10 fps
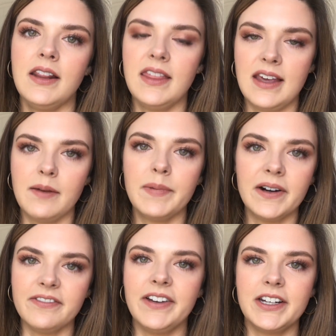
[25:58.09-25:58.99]
the
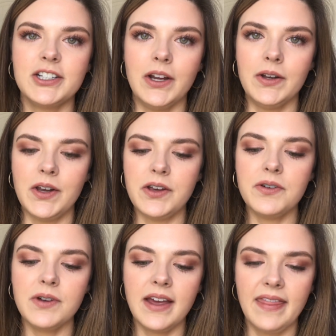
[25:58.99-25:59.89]
Perfect
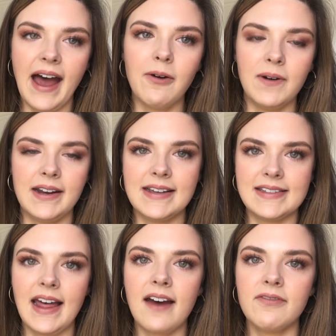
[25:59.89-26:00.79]
Nude, and that one is
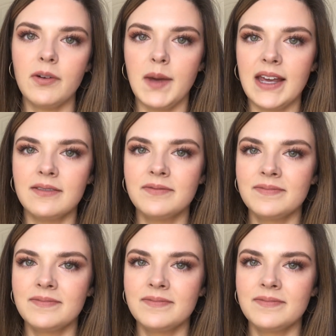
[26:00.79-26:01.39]
that for me.